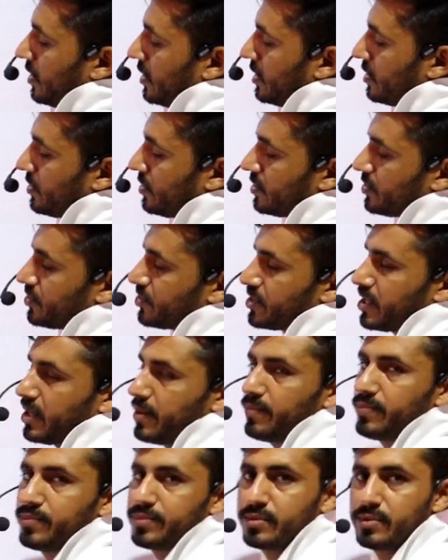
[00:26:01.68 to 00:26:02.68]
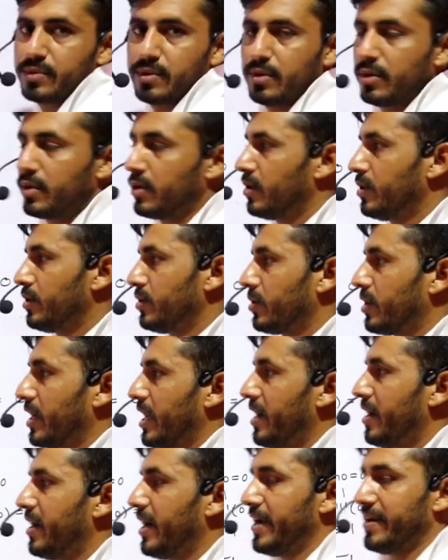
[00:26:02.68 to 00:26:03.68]
In these terms you
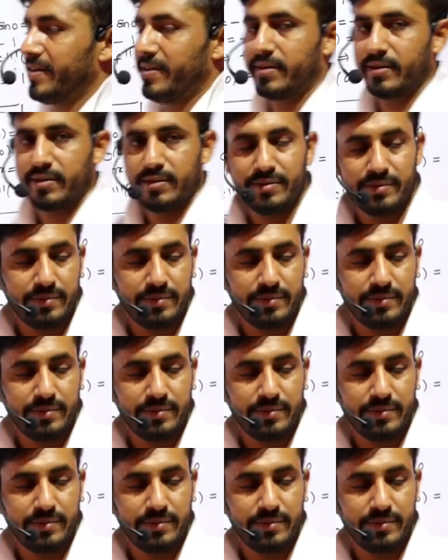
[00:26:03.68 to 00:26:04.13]
can write.